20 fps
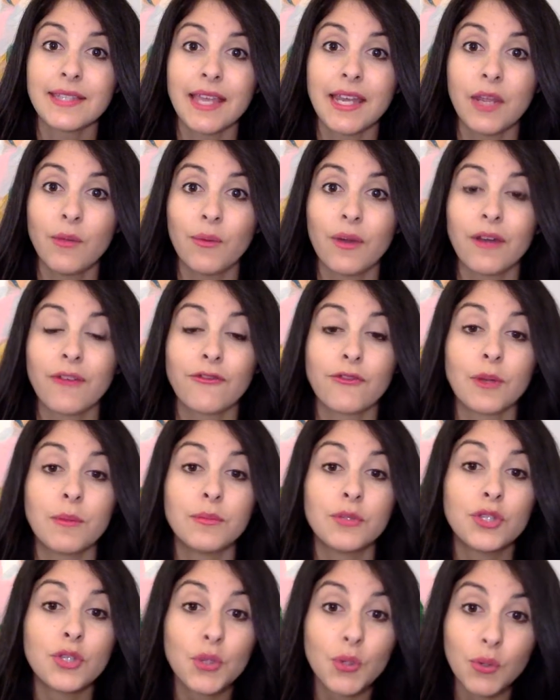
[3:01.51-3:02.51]
anywhere from
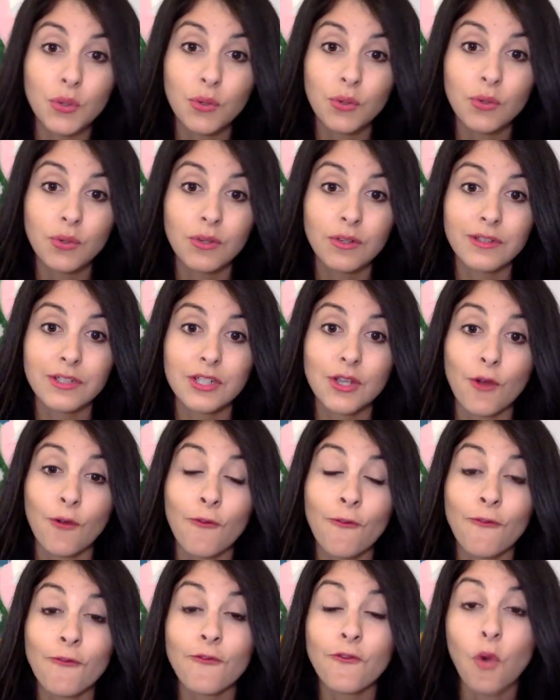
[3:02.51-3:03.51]
2 to
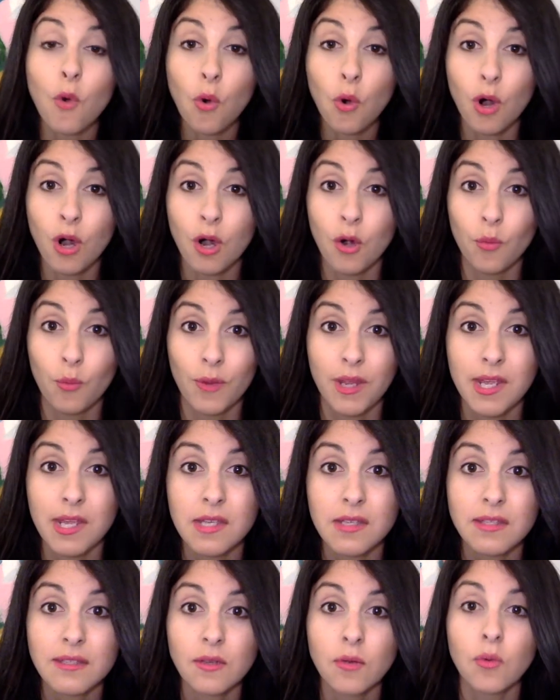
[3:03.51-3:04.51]
4
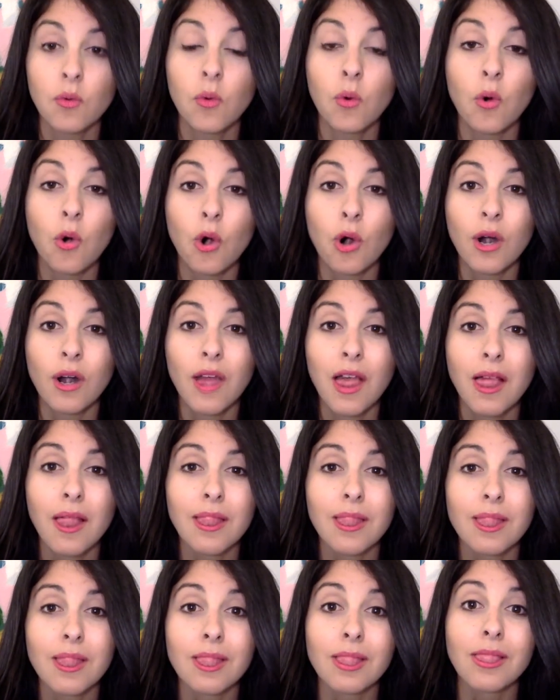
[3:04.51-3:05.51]
weeks or
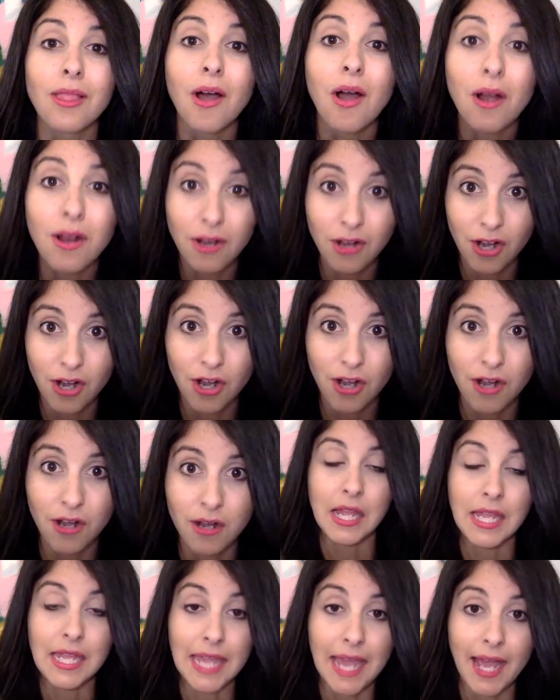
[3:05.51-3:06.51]

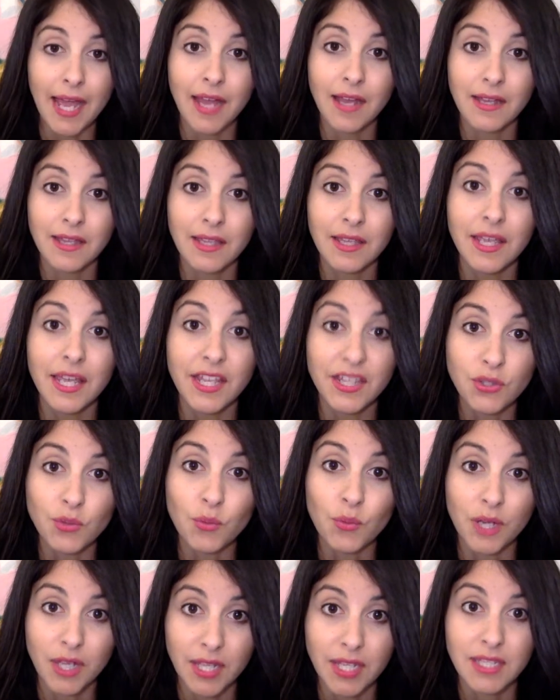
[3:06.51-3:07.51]
longer. Yeah, it's
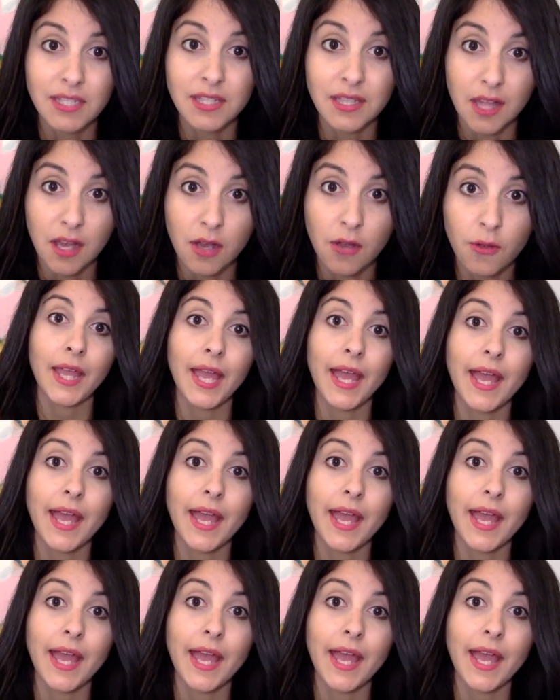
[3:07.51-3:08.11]
really slow.